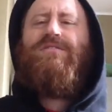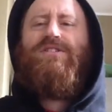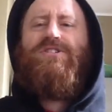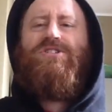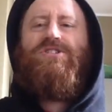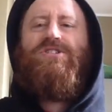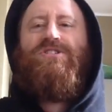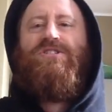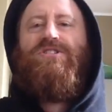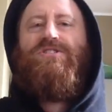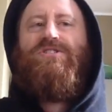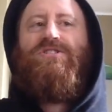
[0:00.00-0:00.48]
It's
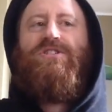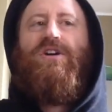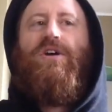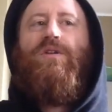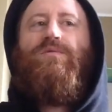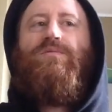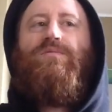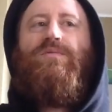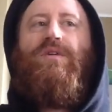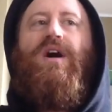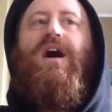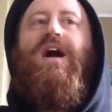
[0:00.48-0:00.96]
just a
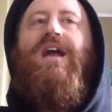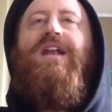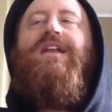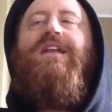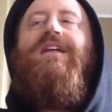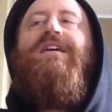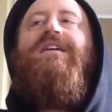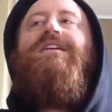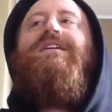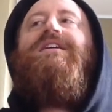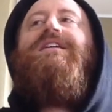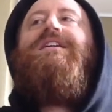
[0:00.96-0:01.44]
salt brine.
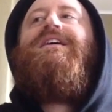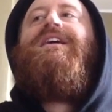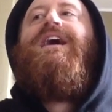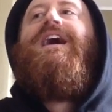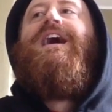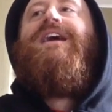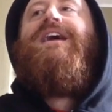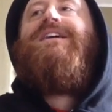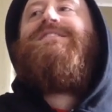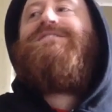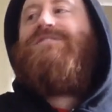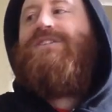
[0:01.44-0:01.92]

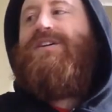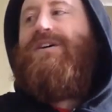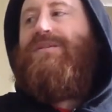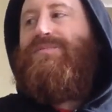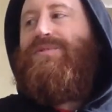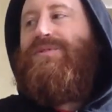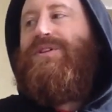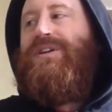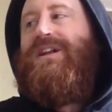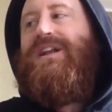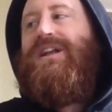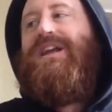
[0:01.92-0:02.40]
And so I
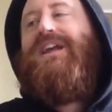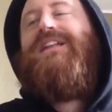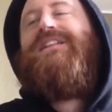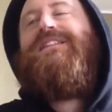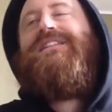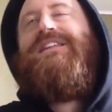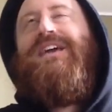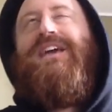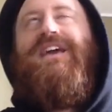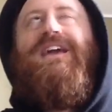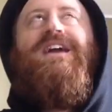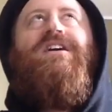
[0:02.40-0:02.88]
put it in
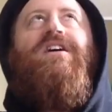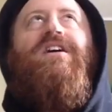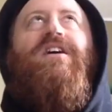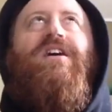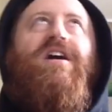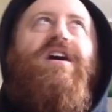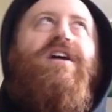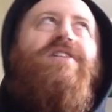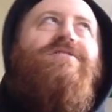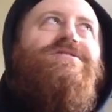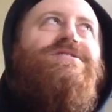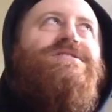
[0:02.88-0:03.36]
thinking, oh,
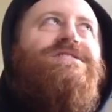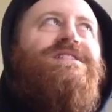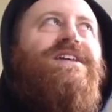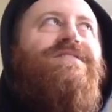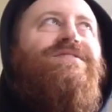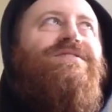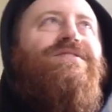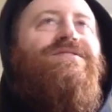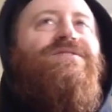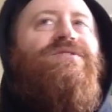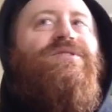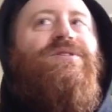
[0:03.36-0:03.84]
I'll just
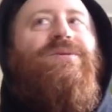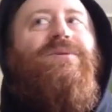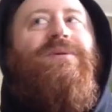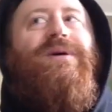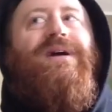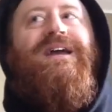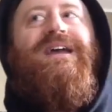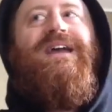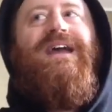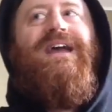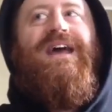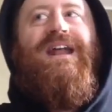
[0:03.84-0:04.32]
leave it for a
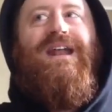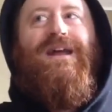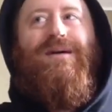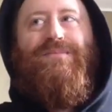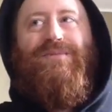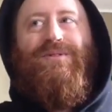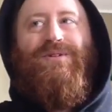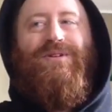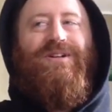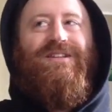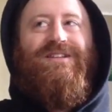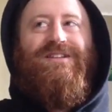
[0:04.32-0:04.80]
week, and I
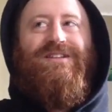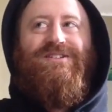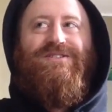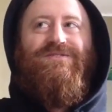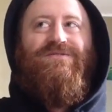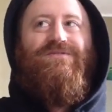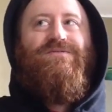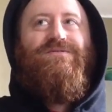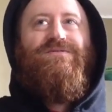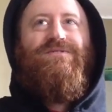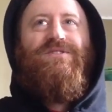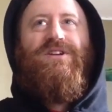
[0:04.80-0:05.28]
put it in
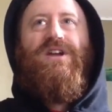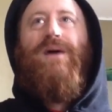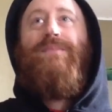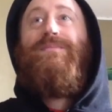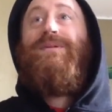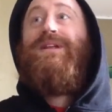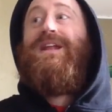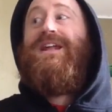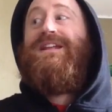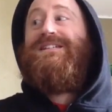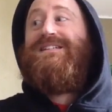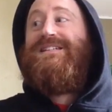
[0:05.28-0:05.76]
this
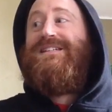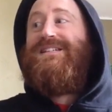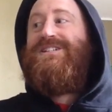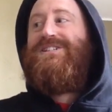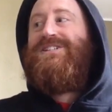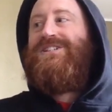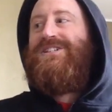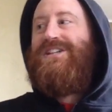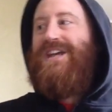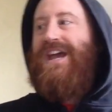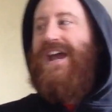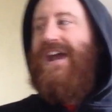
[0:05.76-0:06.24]
cupboard and didn't
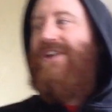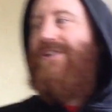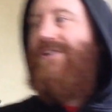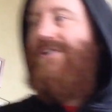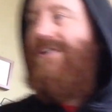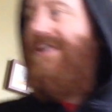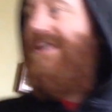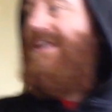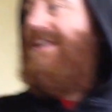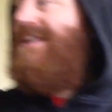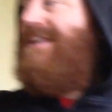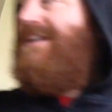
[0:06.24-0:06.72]
check
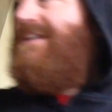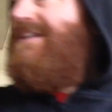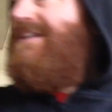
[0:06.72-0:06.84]
on it.